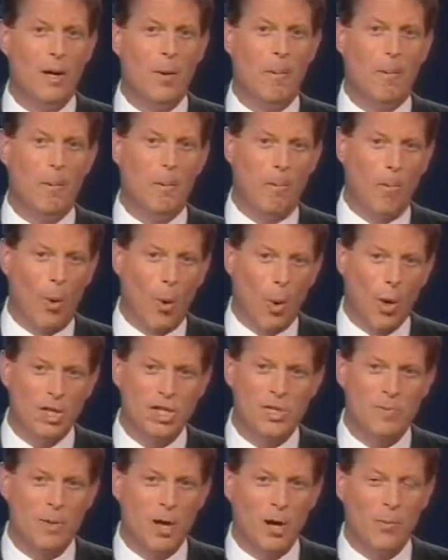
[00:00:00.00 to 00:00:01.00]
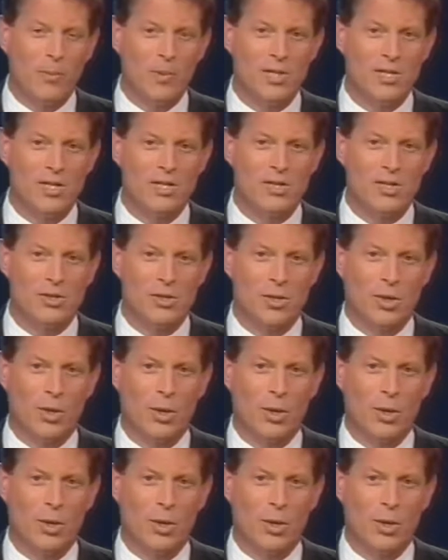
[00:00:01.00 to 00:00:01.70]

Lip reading: more small businesses are